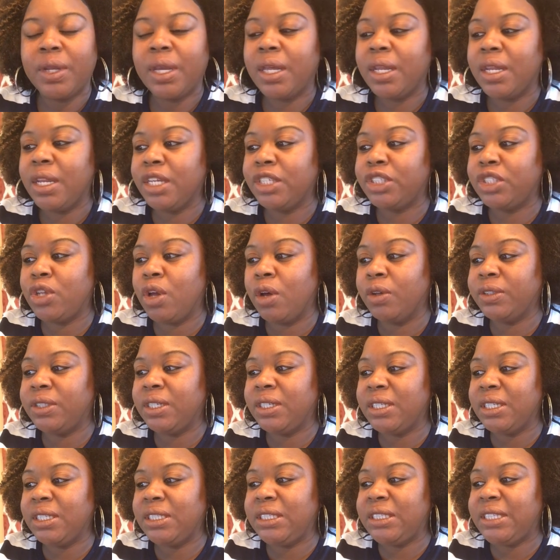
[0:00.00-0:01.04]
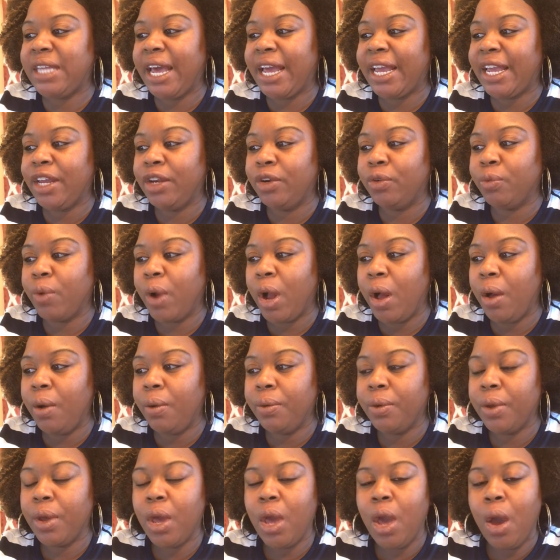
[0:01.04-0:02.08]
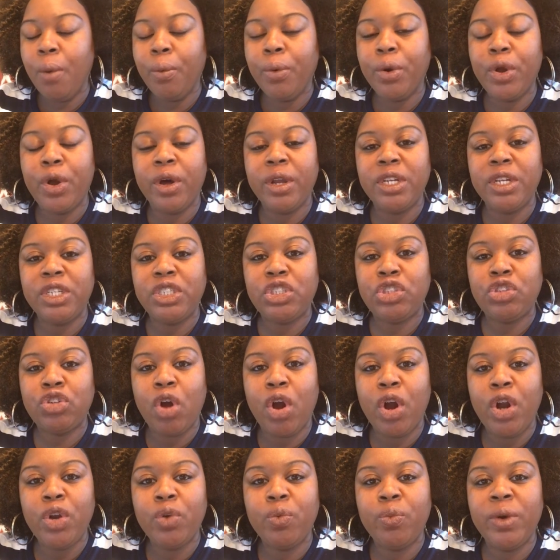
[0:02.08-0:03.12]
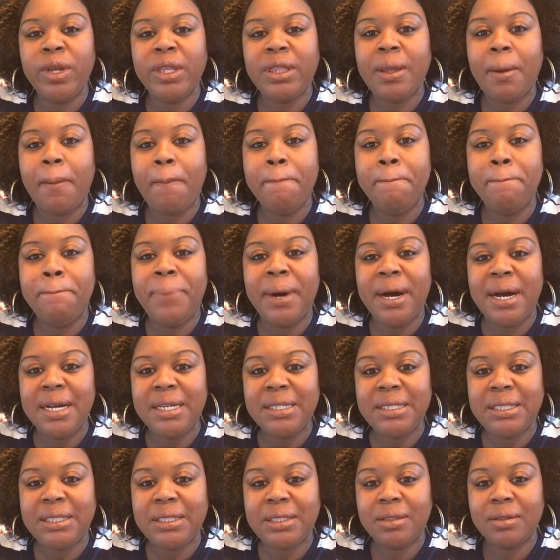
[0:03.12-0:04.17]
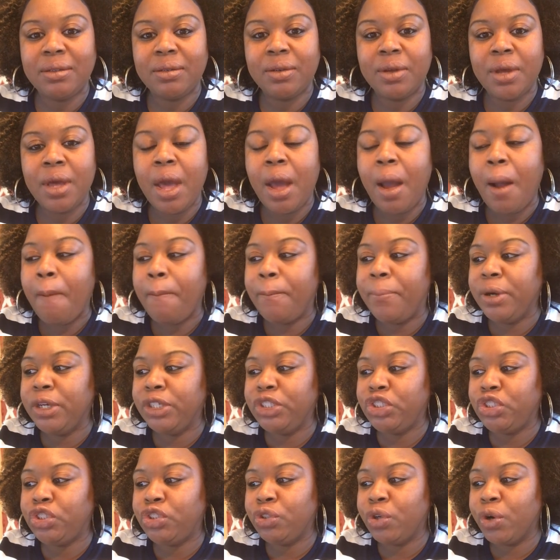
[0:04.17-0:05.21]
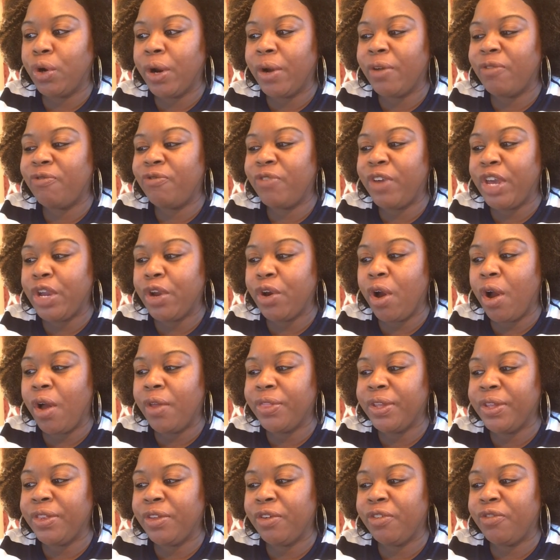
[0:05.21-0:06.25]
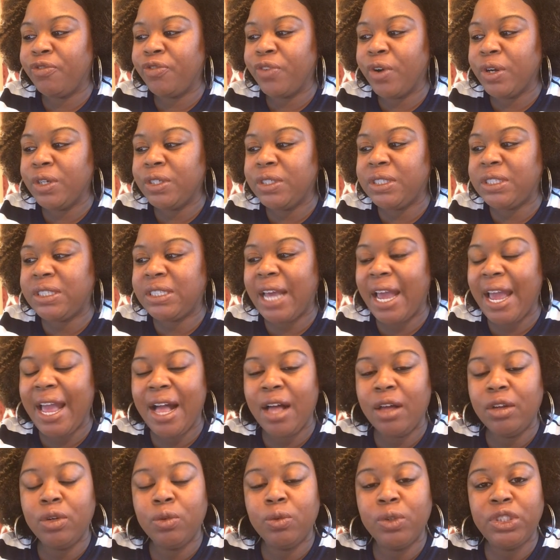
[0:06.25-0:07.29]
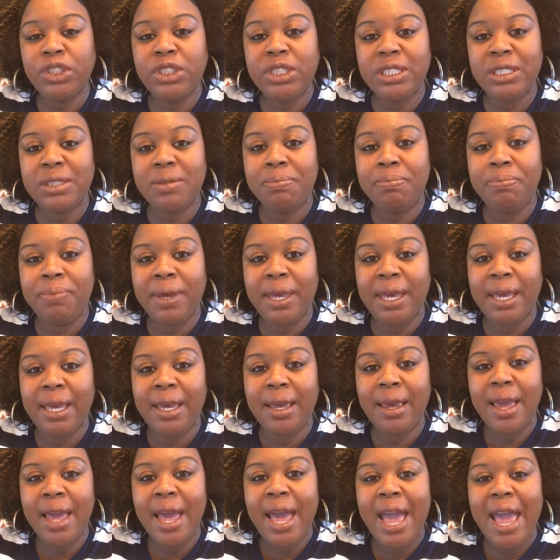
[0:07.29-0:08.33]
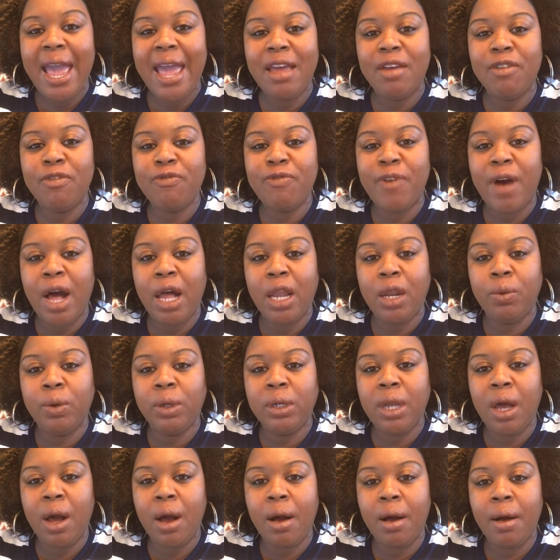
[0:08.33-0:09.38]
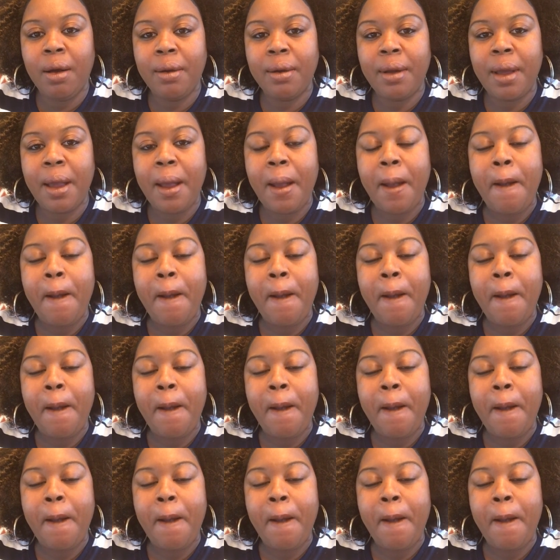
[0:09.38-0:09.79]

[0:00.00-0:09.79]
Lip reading: Let's go to the second row. We're going to start with bus. Put your finger under the first sound, which is B, and follow along.